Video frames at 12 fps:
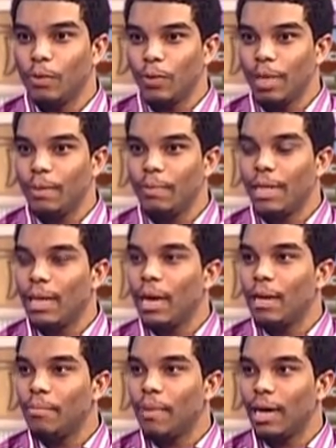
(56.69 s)
We
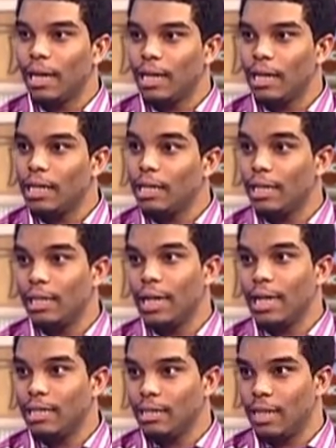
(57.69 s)
began back in the early
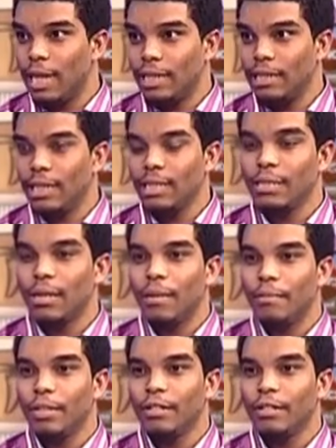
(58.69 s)
1990s.